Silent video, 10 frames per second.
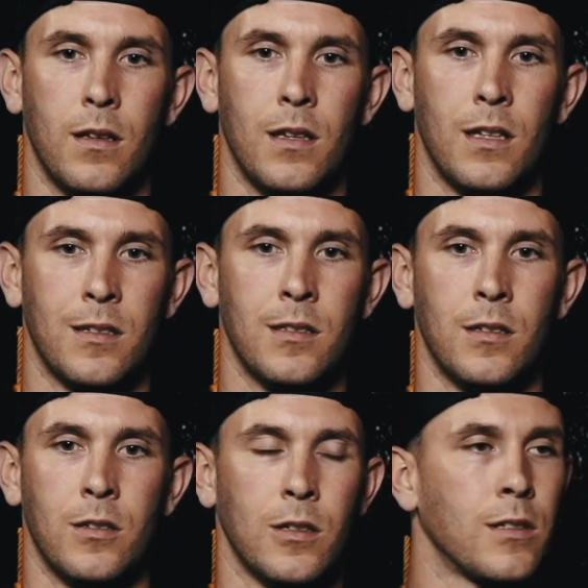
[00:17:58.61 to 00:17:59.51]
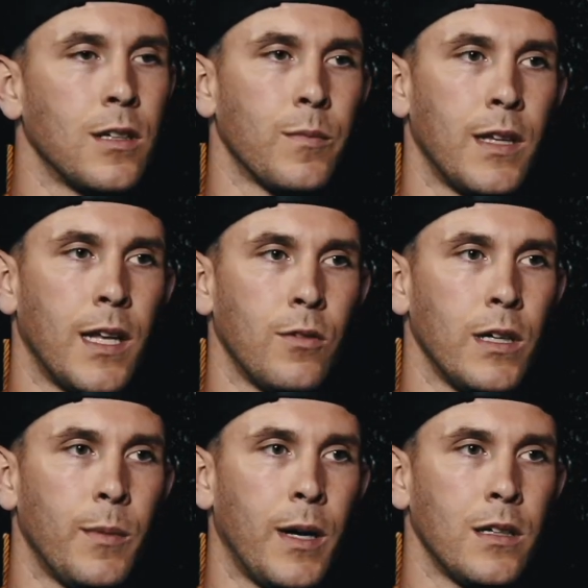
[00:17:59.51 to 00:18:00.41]
this isn't just something that you
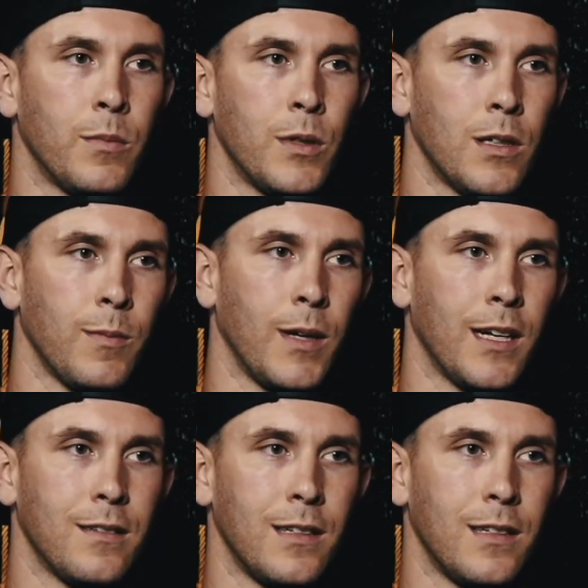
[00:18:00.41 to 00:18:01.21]
read about in a book, man.